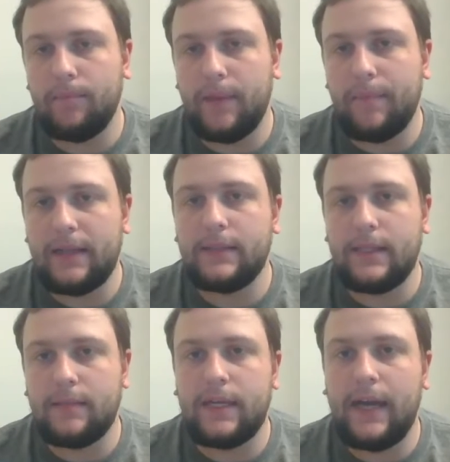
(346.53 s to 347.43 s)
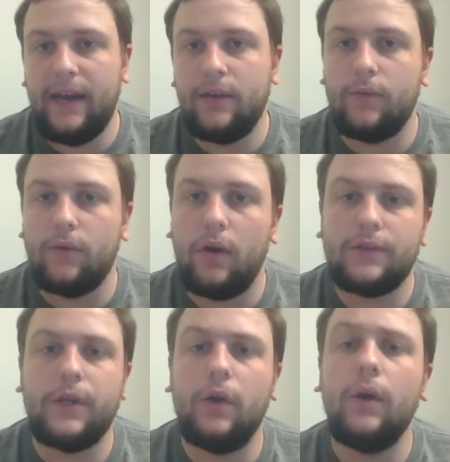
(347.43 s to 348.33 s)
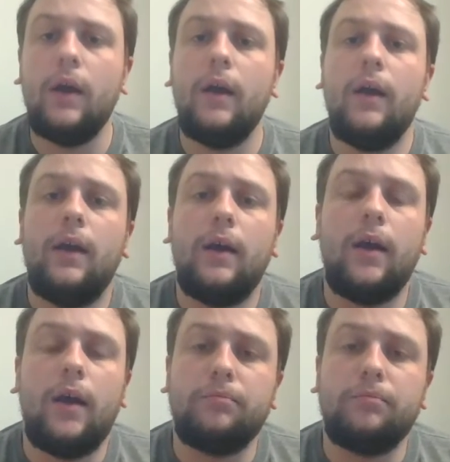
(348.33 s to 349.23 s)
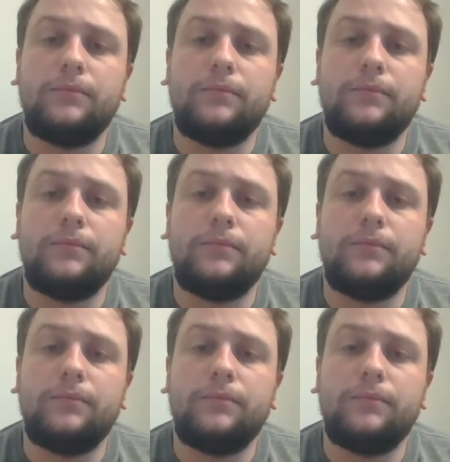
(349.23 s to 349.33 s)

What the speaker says: men's teams and Andover also, um,